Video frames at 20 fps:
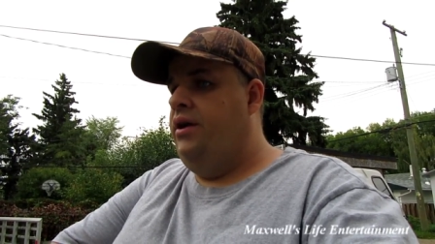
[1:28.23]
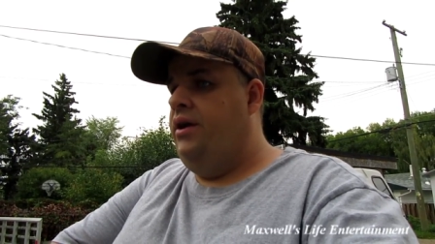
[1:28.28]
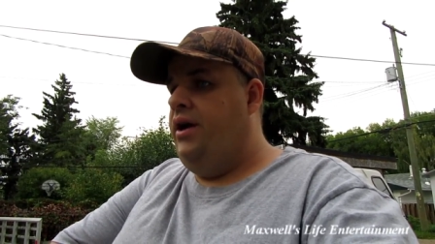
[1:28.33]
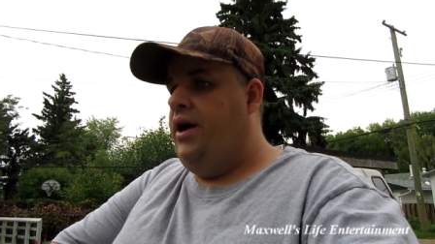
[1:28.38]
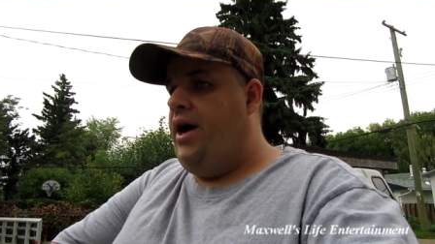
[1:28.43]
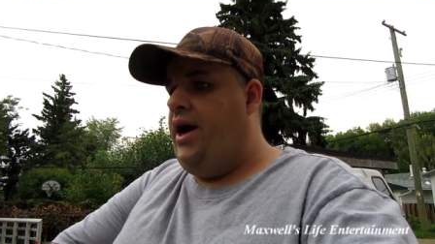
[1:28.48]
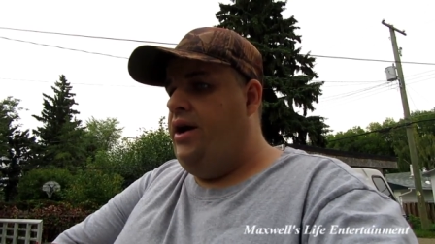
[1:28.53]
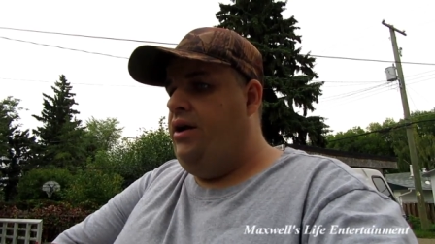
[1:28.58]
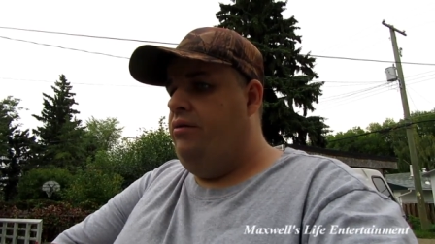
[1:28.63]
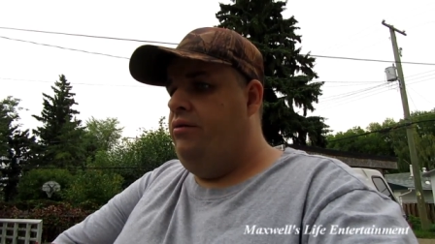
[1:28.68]

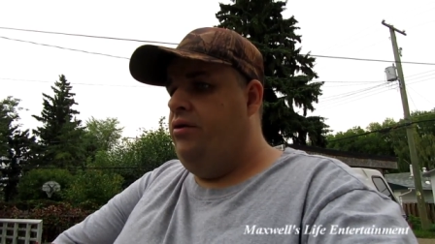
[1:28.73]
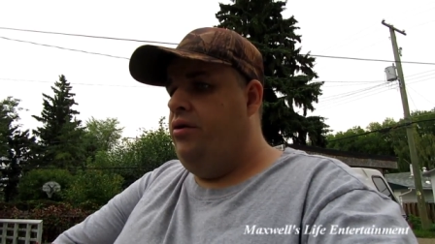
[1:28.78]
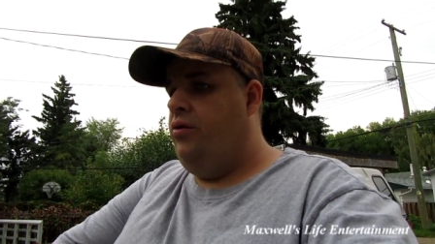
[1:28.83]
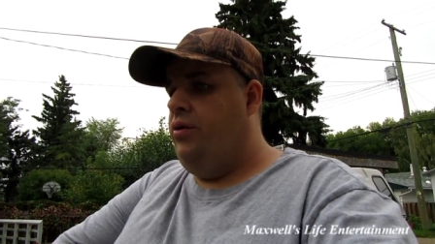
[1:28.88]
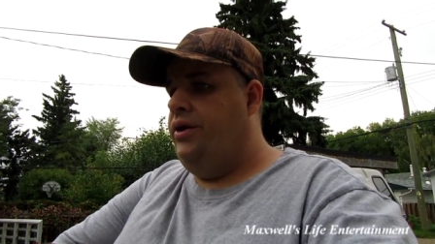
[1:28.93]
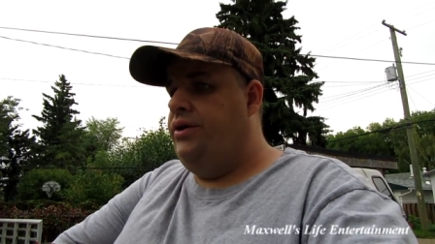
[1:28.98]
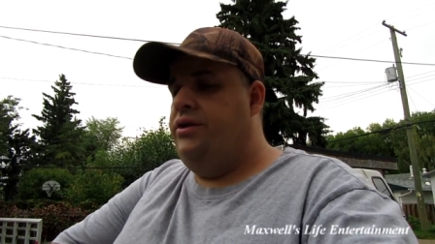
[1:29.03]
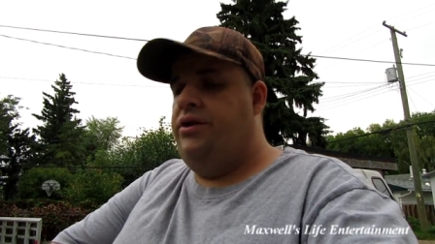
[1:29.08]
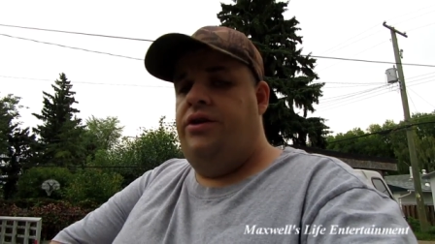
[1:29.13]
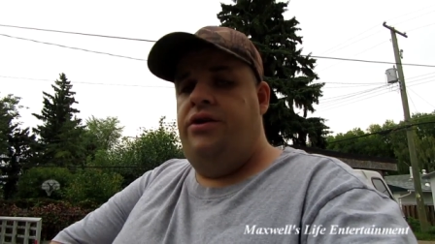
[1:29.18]
I don't know
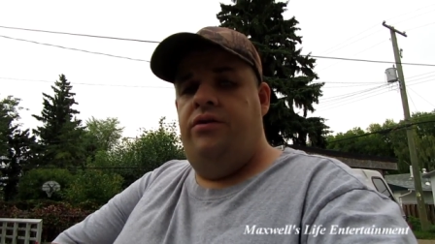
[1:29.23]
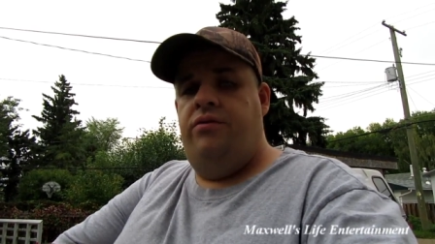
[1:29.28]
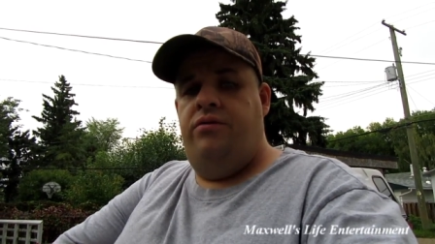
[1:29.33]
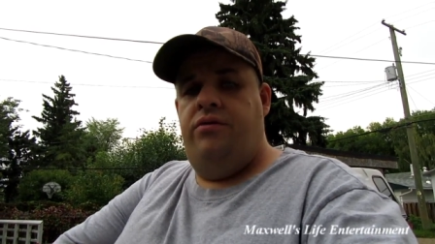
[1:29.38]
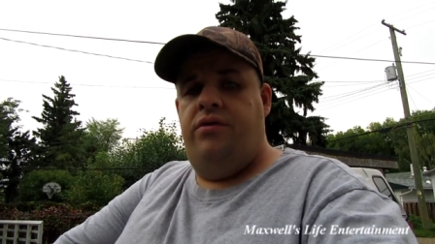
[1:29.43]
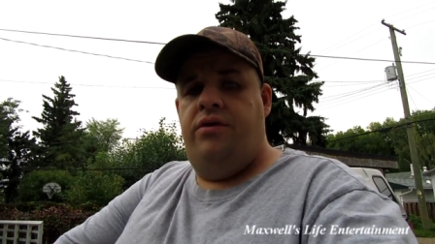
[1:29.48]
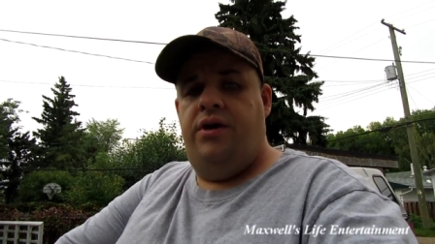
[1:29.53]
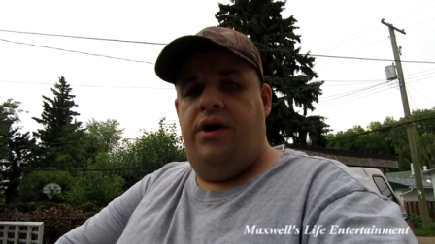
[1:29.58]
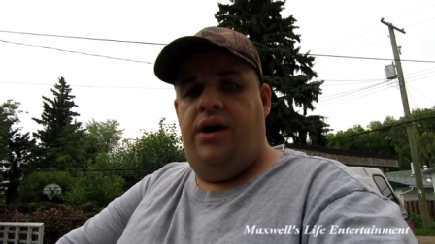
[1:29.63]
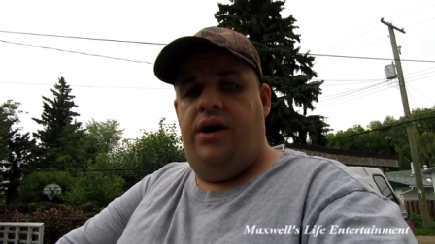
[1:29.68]
what to do
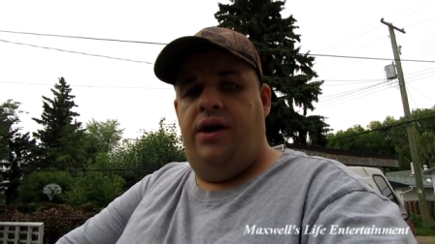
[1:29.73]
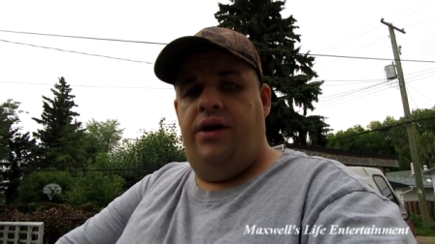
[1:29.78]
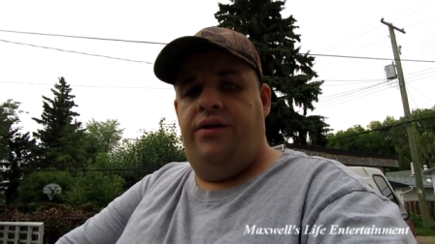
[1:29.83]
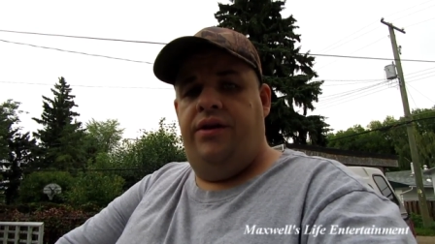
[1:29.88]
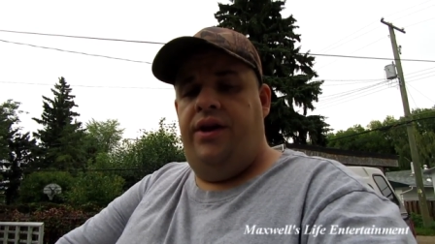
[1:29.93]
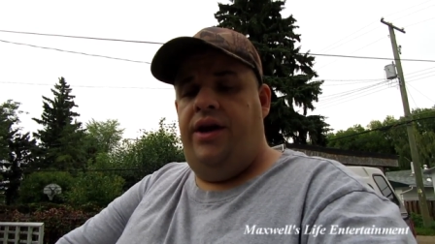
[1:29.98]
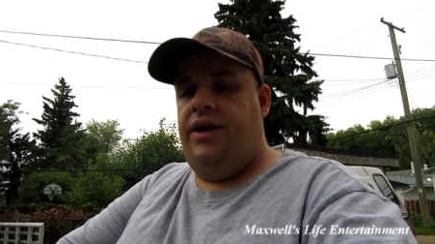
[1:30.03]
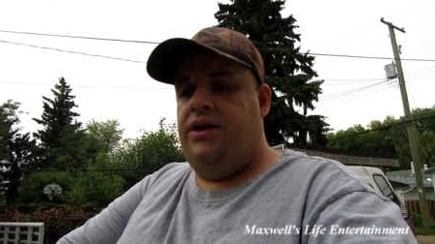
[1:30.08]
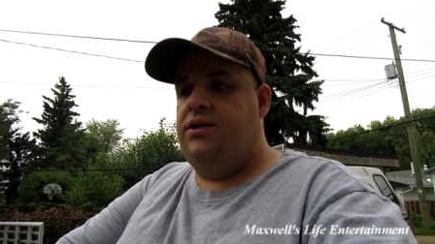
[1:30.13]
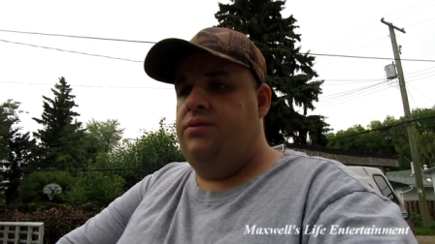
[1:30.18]
uh, the
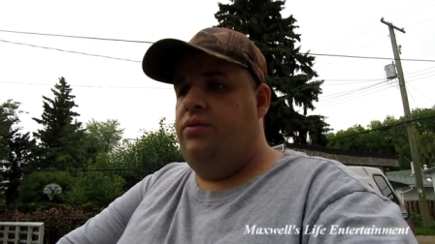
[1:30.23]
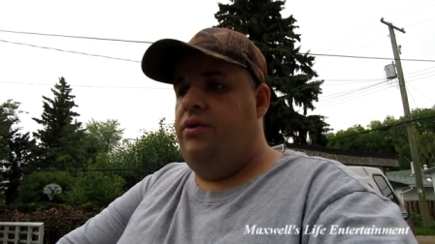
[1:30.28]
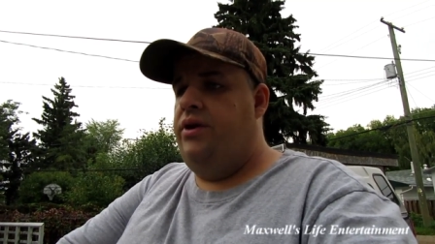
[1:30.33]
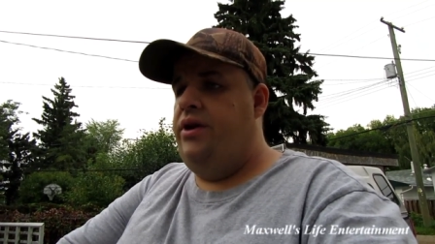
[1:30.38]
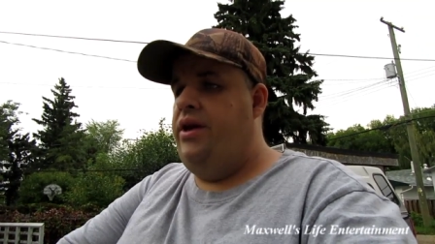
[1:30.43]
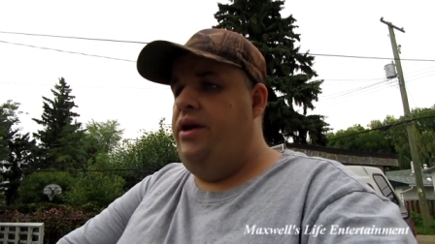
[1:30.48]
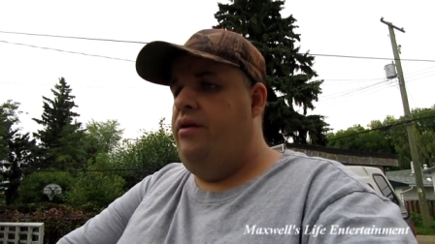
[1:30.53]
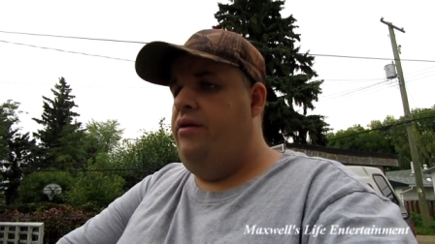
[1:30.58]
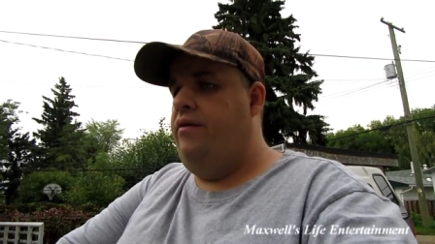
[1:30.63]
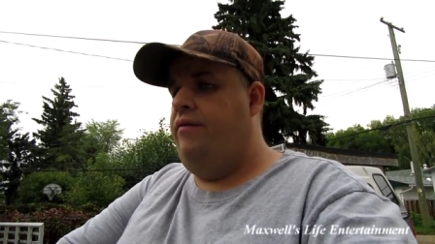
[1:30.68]
next one here,